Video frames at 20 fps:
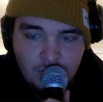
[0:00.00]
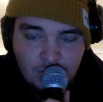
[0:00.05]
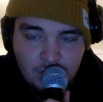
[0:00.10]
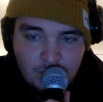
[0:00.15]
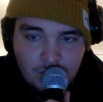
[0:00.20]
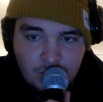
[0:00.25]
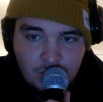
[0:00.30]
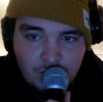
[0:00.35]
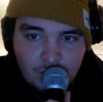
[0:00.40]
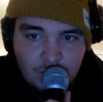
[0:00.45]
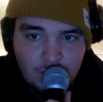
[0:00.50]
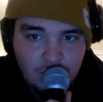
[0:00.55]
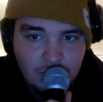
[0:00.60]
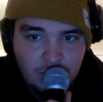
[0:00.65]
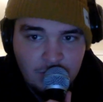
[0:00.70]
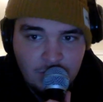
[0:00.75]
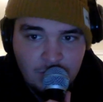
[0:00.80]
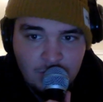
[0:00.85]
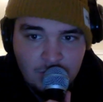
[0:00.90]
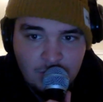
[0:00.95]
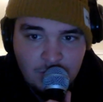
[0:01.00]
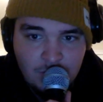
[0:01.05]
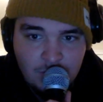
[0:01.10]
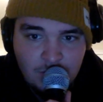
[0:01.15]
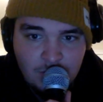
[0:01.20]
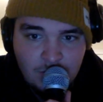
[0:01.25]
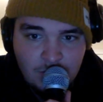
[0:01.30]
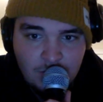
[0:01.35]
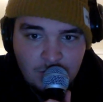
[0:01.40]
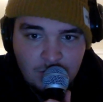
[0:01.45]

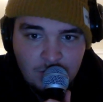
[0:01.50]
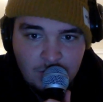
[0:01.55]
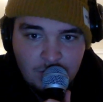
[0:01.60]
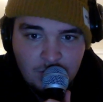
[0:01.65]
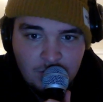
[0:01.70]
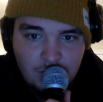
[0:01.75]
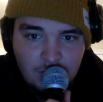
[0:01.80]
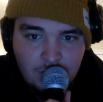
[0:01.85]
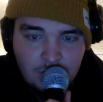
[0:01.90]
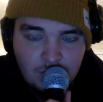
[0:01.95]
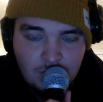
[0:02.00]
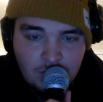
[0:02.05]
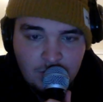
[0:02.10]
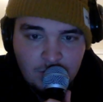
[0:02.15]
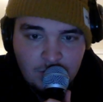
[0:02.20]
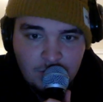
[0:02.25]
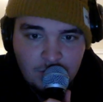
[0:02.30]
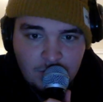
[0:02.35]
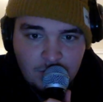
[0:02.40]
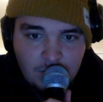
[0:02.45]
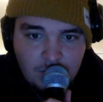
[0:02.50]
No words are spoken by the person on screen.